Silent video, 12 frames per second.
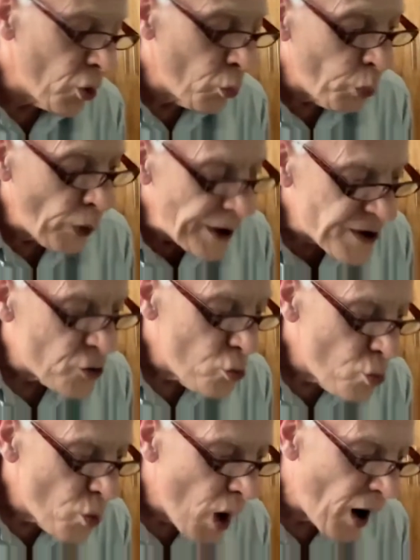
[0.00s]
We
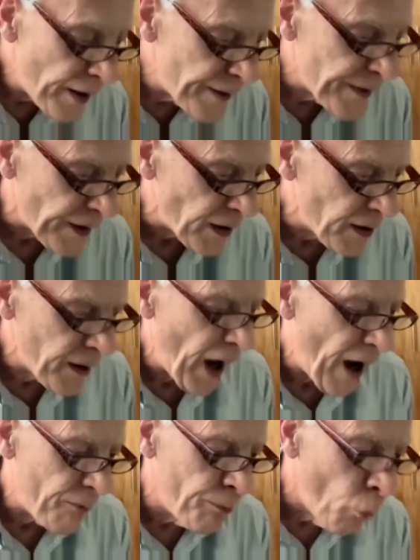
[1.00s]
do, I think,
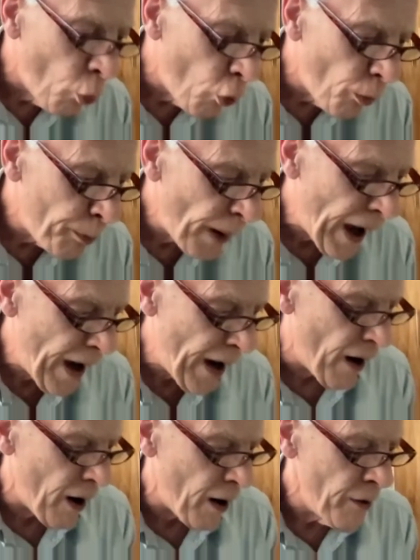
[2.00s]
have more
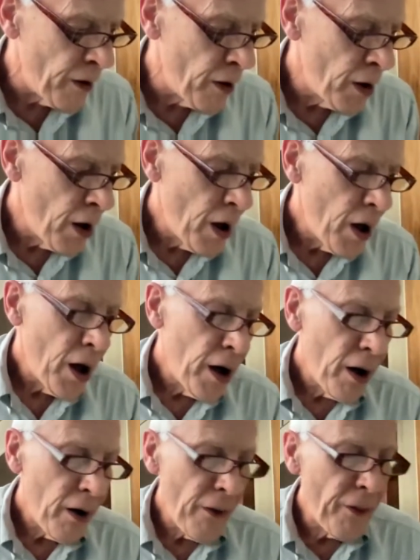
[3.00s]
power
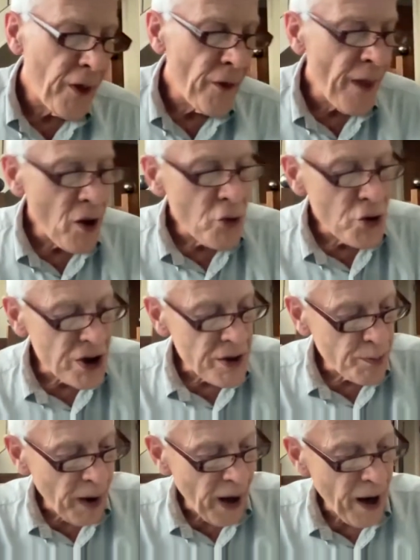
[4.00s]
than those
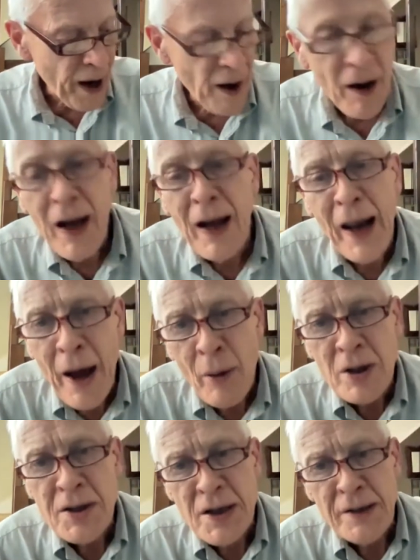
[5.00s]
in power
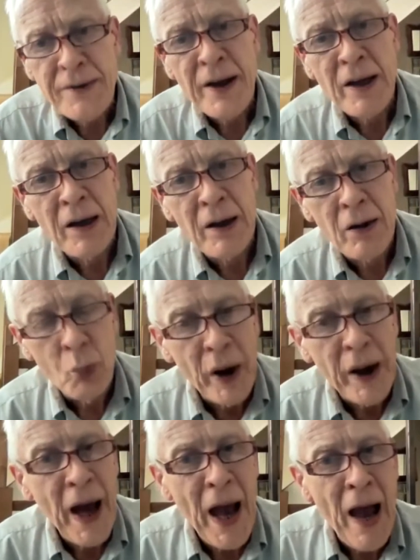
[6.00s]
allow us to think
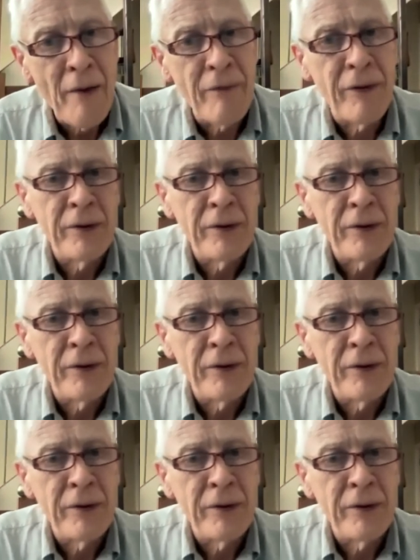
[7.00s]
we have.